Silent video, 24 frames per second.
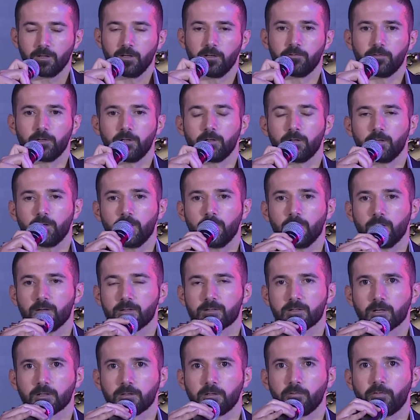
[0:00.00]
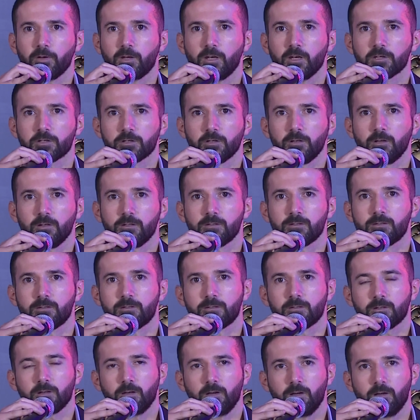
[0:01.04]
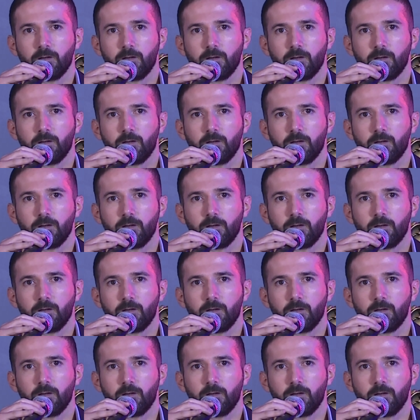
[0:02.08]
even certification is